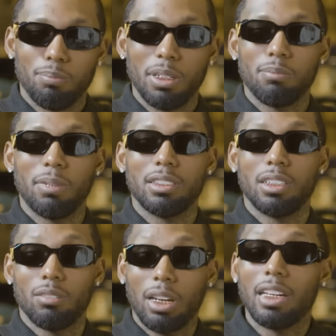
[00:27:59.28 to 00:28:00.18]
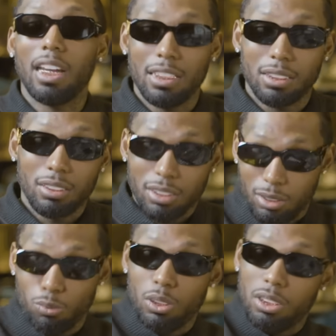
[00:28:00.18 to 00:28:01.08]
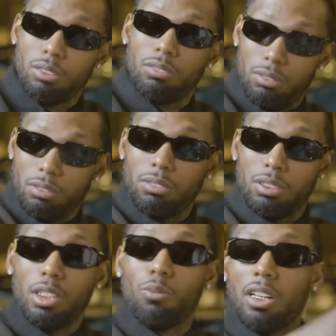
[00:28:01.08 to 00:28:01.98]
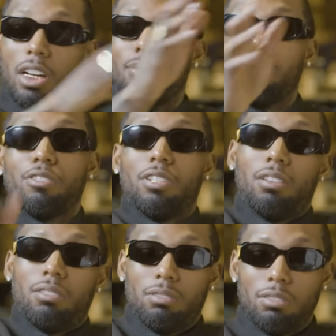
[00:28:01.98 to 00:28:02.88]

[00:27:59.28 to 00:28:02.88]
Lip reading: Big man thing. Like, nice. Did he want to come through though?